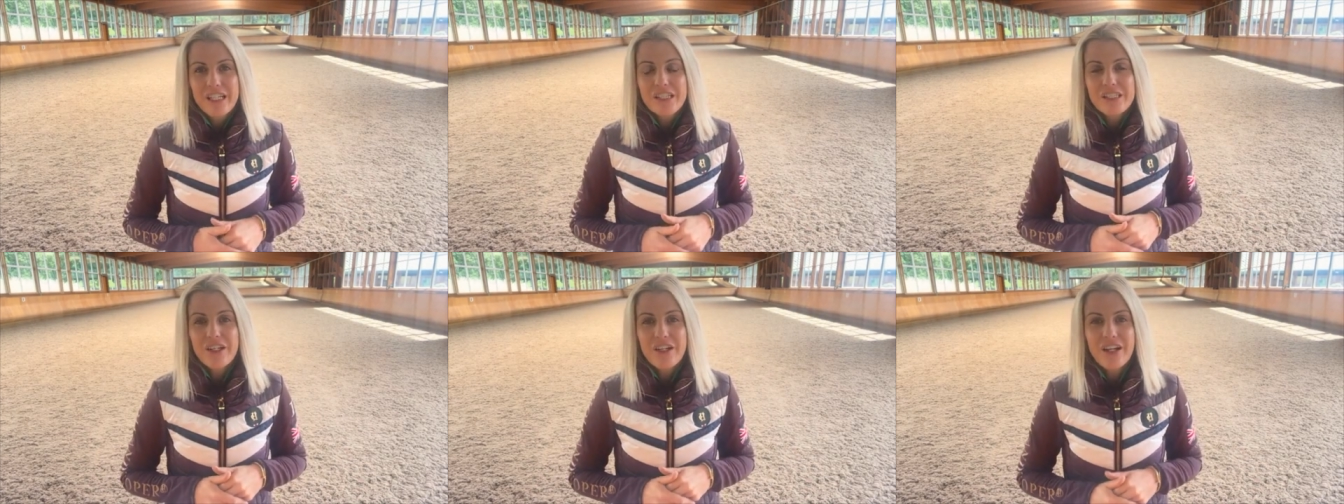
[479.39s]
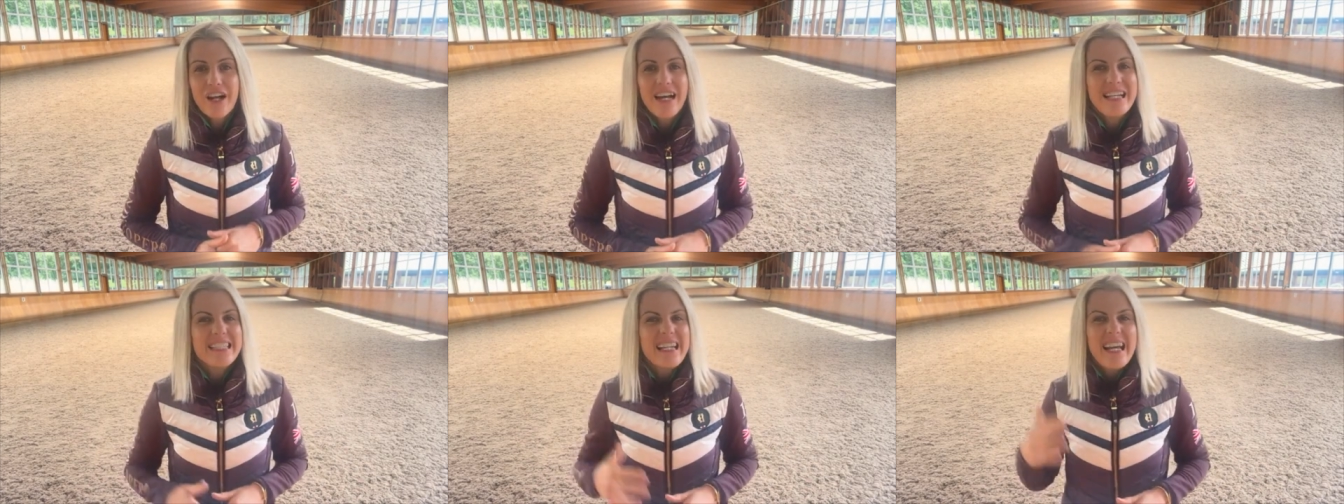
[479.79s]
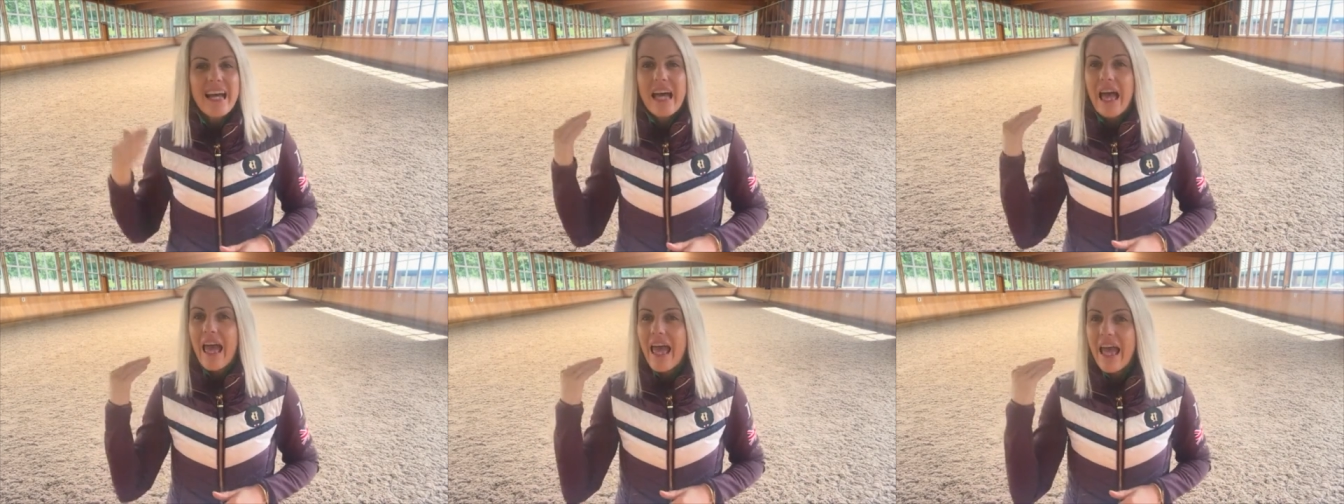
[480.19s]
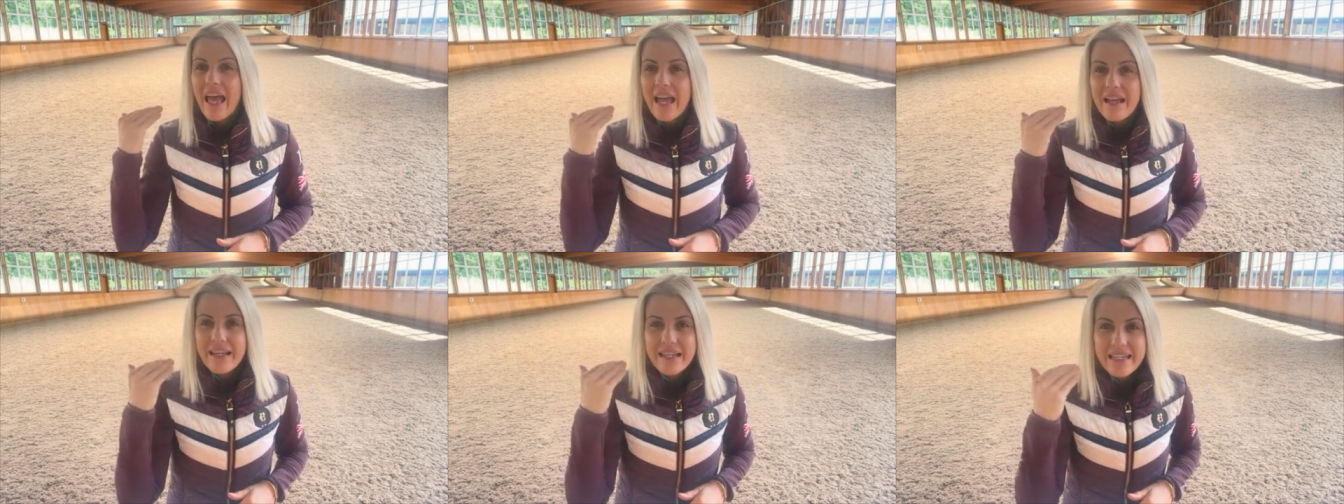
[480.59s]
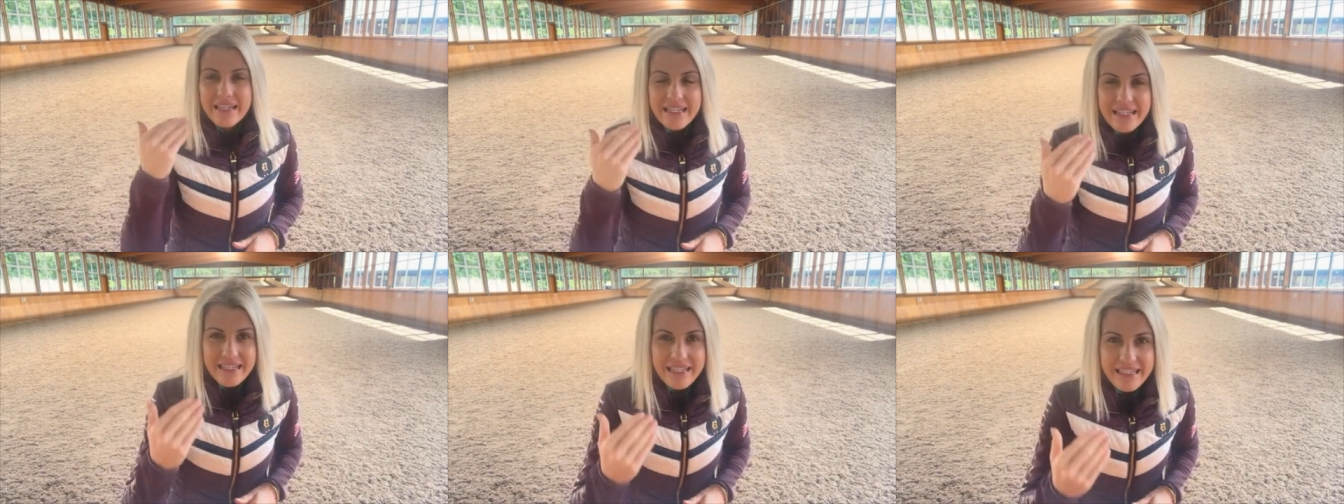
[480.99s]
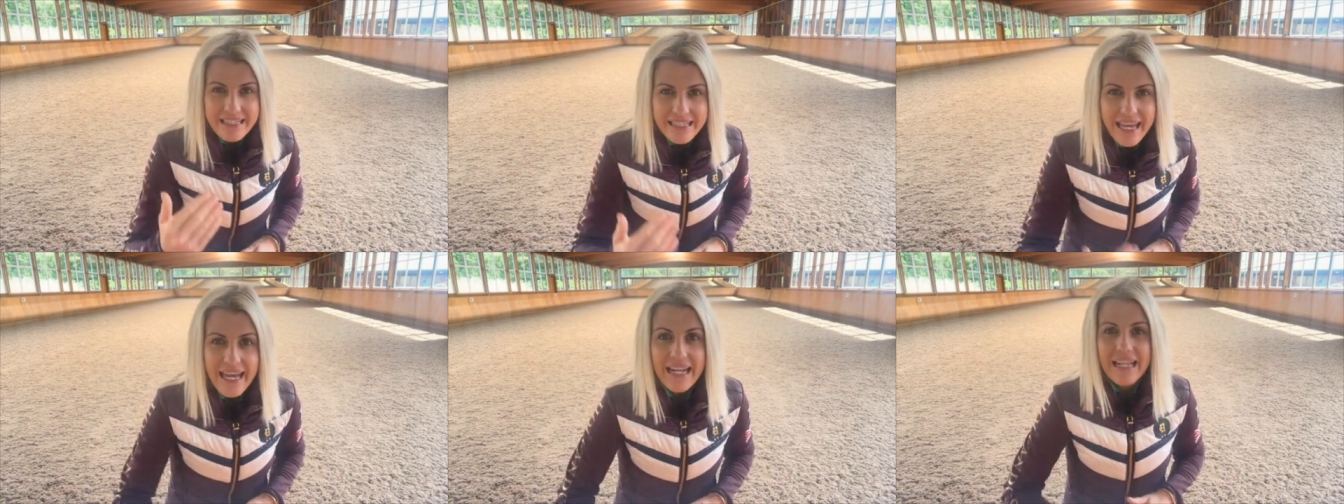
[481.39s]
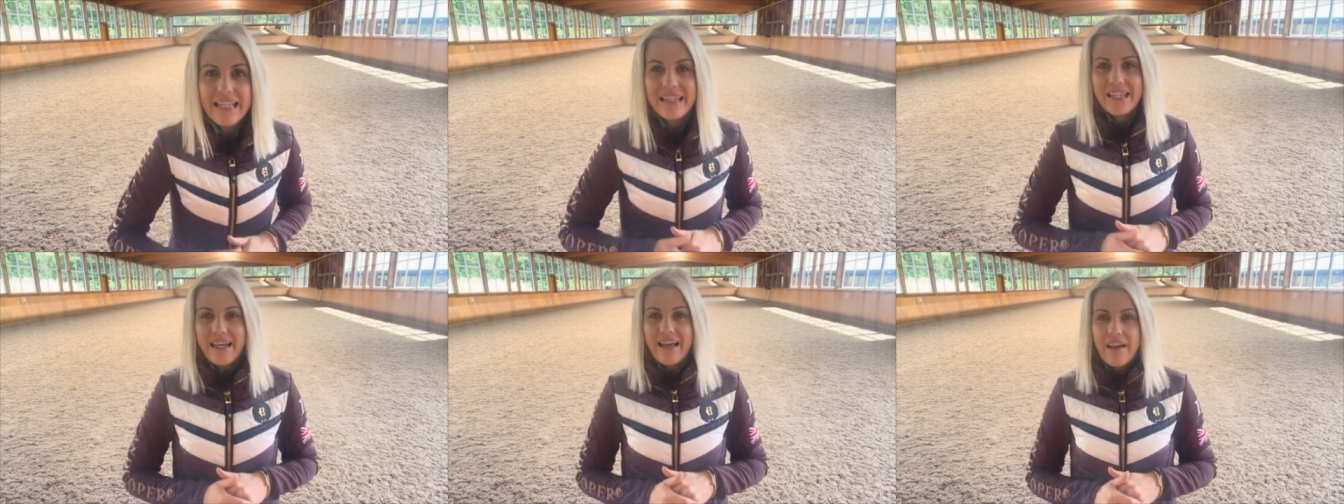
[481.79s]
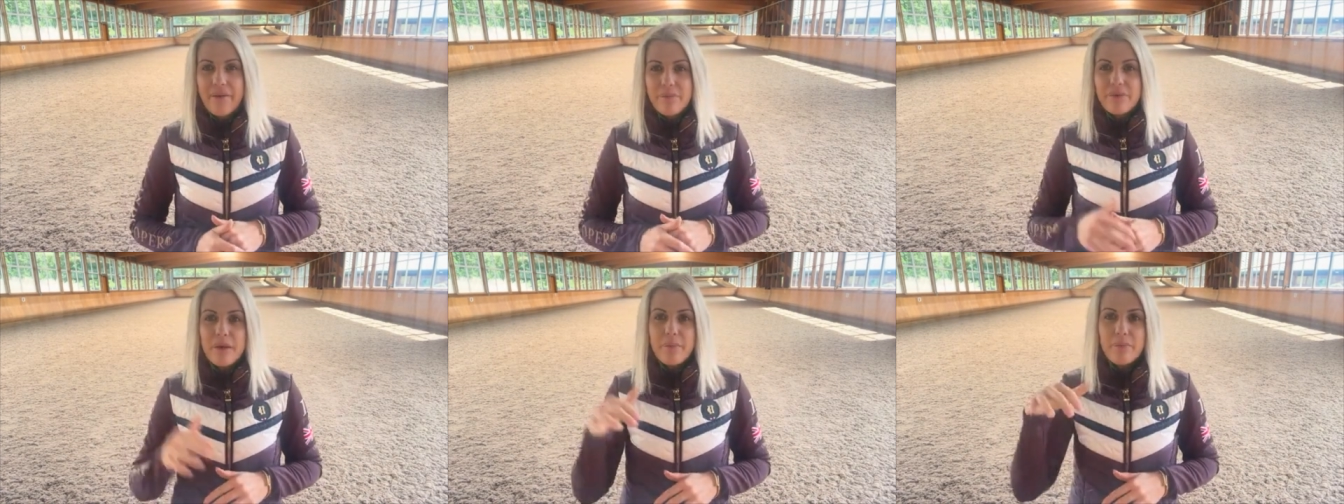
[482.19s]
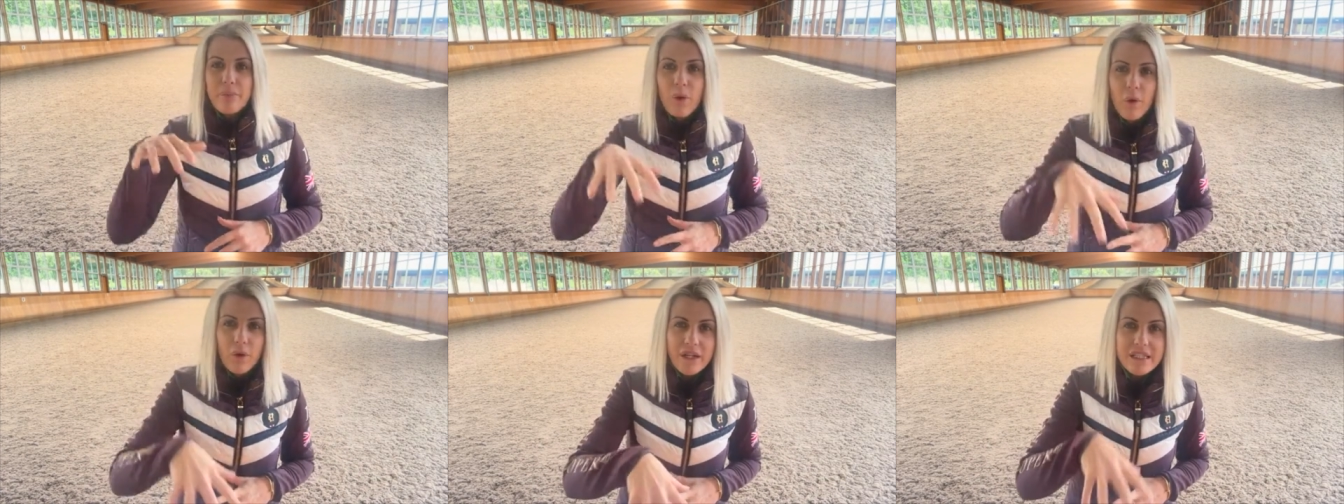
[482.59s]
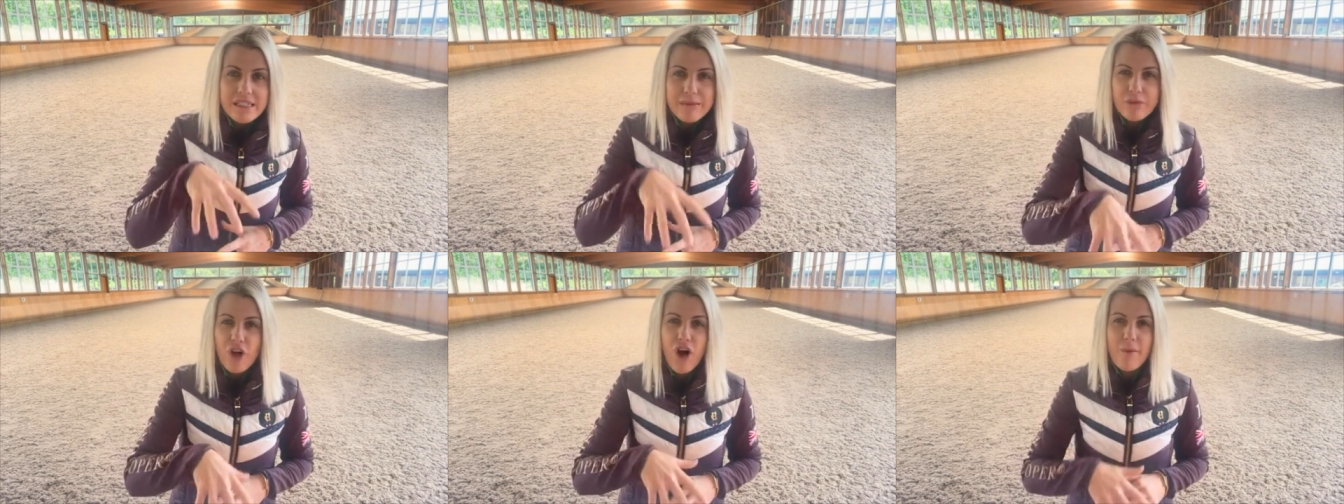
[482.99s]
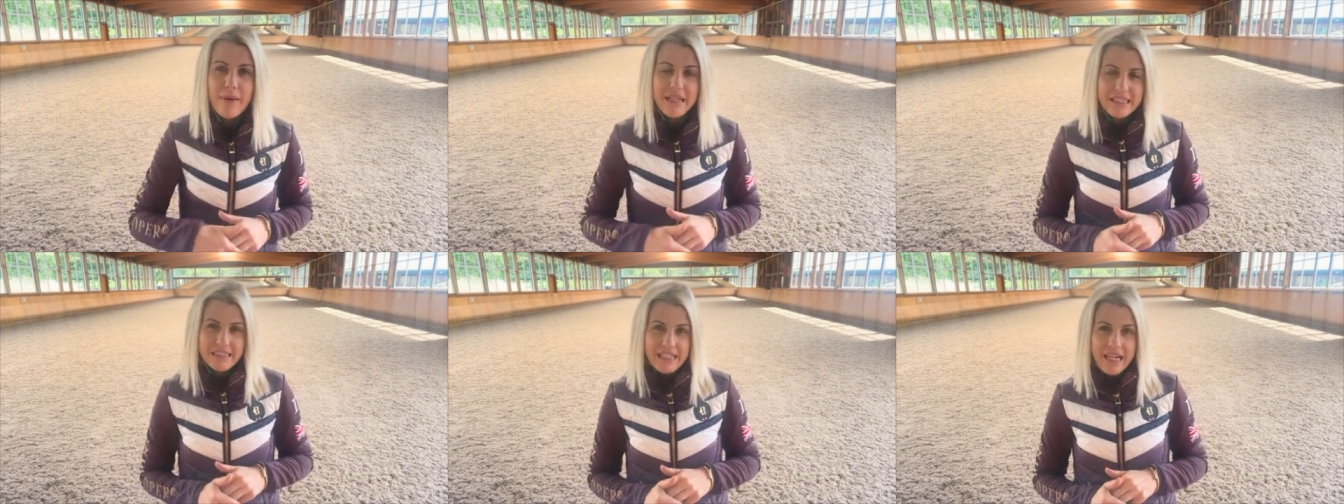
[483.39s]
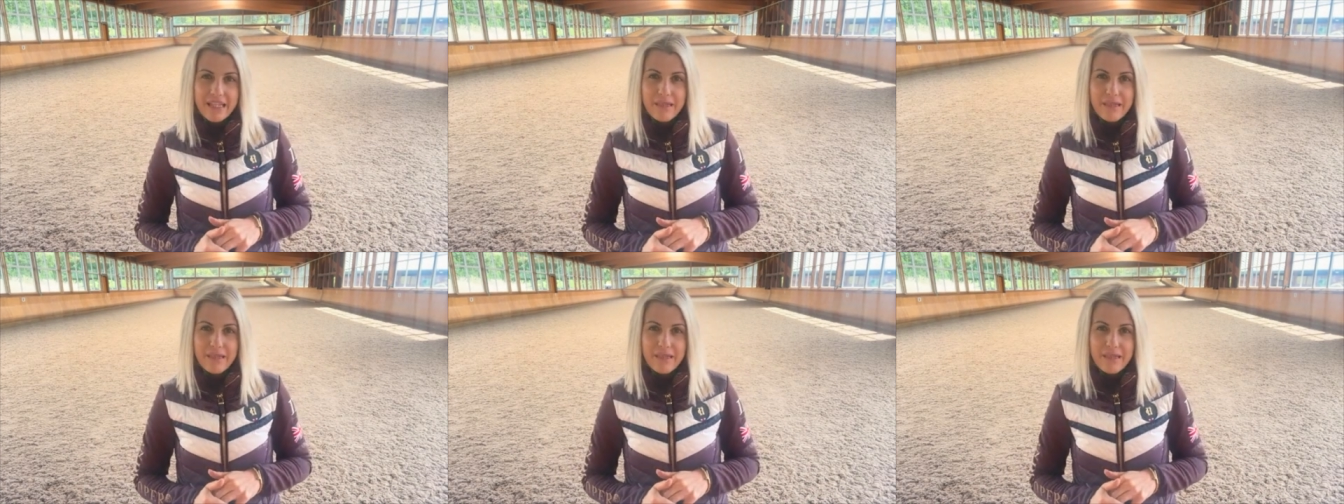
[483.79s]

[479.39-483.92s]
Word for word: So guys, get in there, put in some comments down